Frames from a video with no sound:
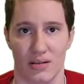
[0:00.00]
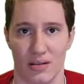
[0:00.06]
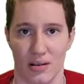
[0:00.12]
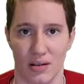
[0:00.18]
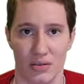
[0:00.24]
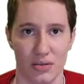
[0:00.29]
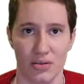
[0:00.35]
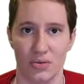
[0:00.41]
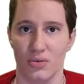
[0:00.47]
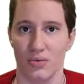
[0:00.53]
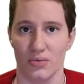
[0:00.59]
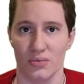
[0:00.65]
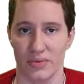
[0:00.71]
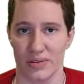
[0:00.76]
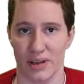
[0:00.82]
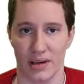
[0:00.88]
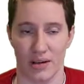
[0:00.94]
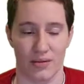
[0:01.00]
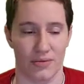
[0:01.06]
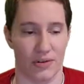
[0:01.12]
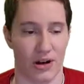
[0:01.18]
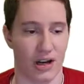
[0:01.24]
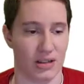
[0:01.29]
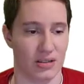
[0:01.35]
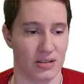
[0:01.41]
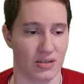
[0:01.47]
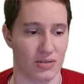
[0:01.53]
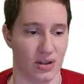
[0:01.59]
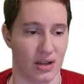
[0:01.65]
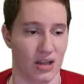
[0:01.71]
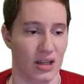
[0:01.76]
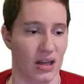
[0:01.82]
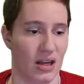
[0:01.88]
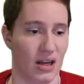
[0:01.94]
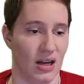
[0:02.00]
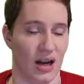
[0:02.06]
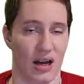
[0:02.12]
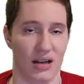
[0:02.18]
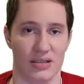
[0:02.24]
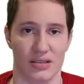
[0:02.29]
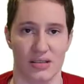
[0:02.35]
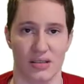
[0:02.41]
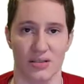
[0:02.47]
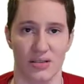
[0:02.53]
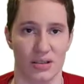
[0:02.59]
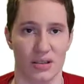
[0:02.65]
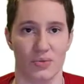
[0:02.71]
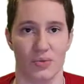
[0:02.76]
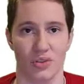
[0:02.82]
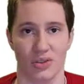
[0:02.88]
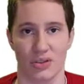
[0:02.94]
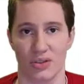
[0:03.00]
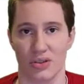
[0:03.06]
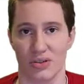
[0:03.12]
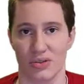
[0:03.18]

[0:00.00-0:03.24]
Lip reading: a new set of fractions, right? Still think we should